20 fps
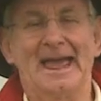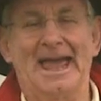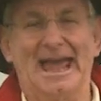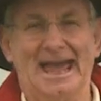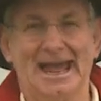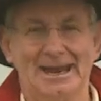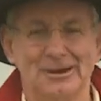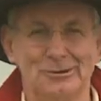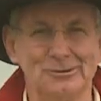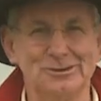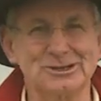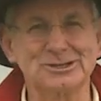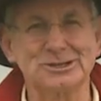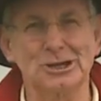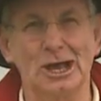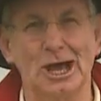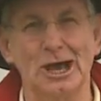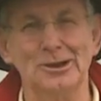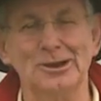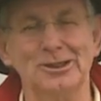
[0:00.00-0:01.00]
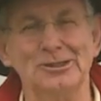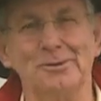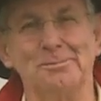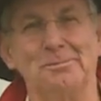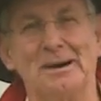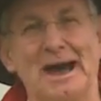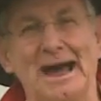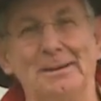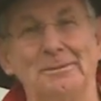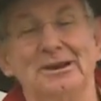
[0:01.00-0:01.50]
Andrew is known in the
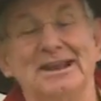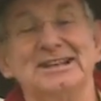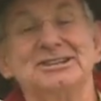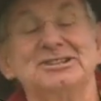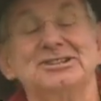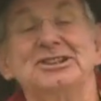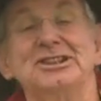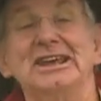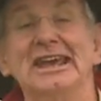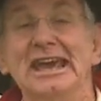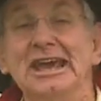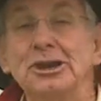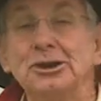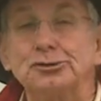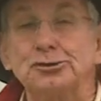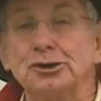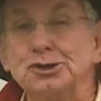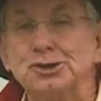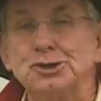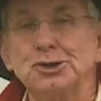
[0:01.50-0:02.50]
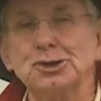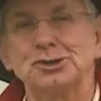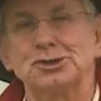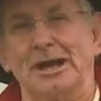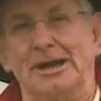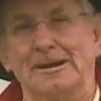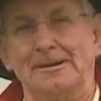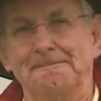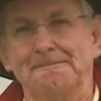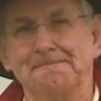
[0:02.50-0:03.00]
Bible as the
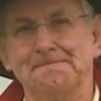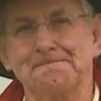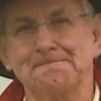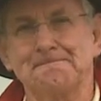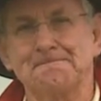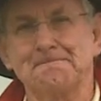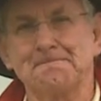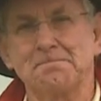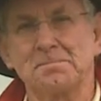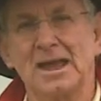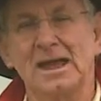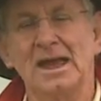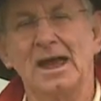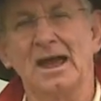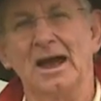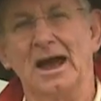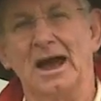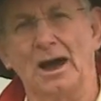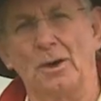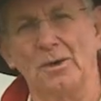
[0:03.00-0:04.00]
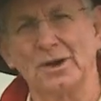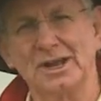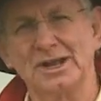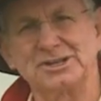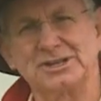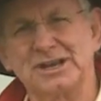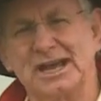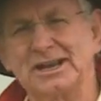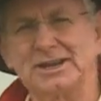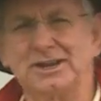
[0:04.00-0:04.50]
introducer. I want to
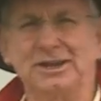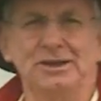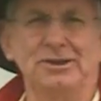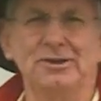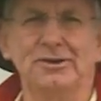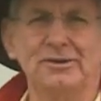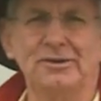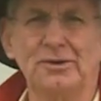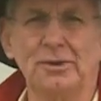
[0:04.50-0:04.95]
say to you,